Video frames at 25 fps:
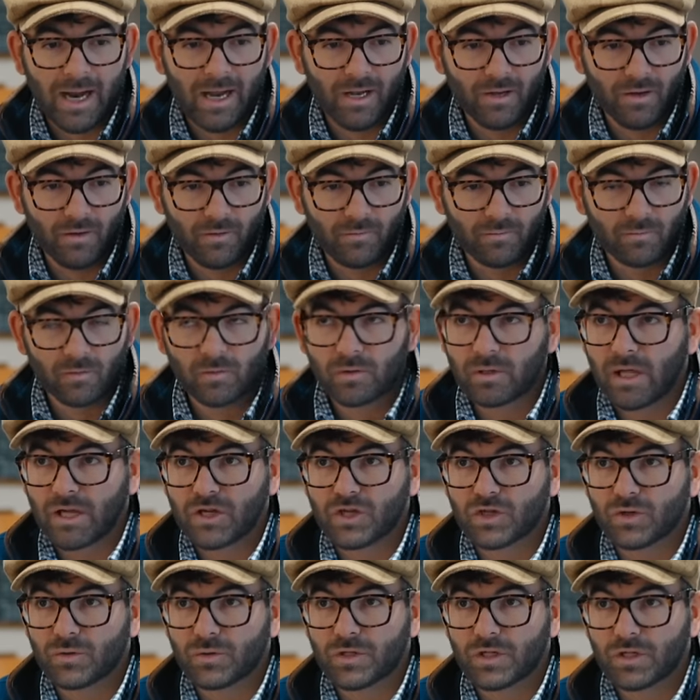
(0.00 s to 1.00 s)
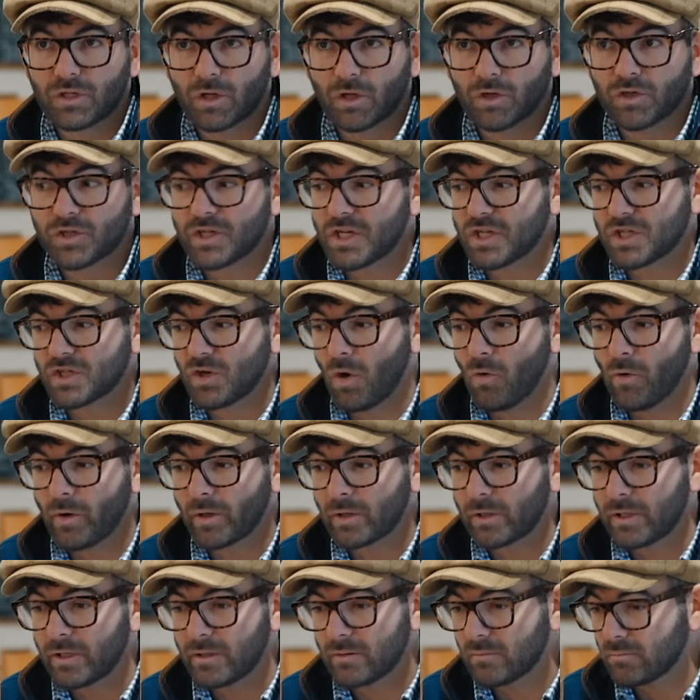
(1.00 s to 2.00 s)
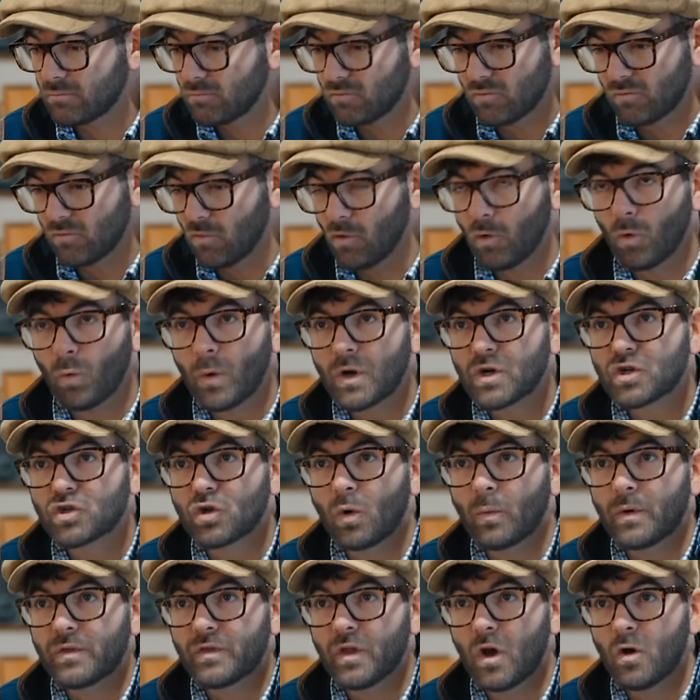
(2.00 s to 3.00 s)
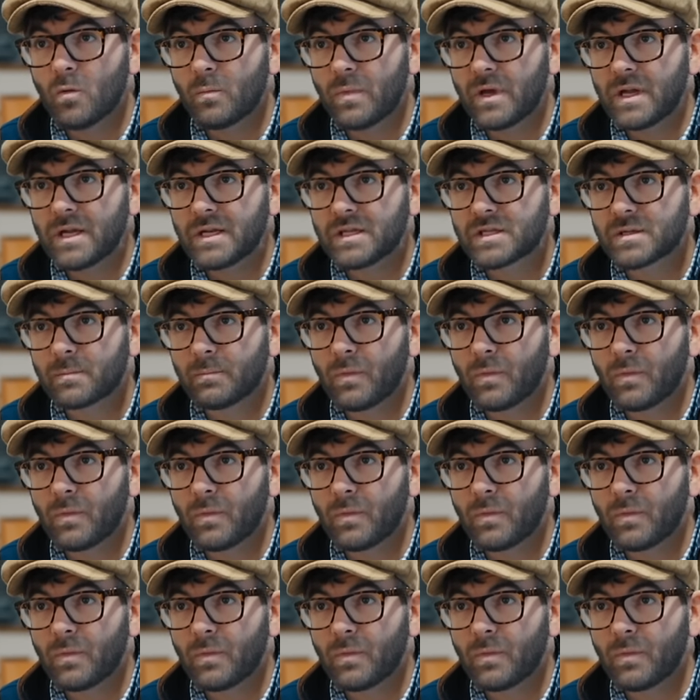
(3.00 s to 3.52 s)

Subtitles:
and clay shooting guns historically, always shot with no beads.